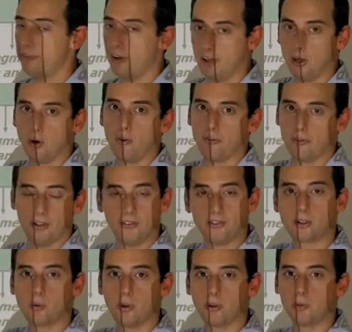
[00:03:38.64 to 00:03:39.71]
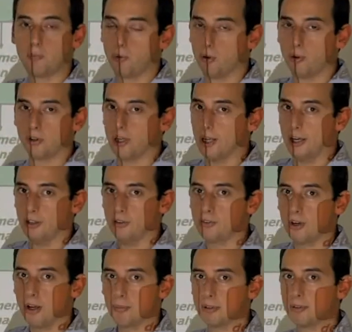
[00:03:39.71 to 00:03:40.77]
very often it's a quadrupolar and ion
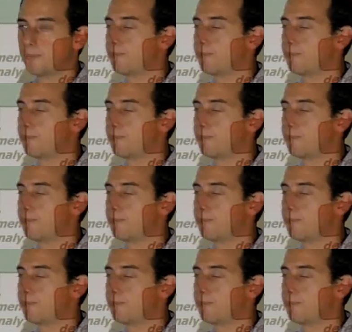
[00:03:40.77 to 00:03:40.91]
trap.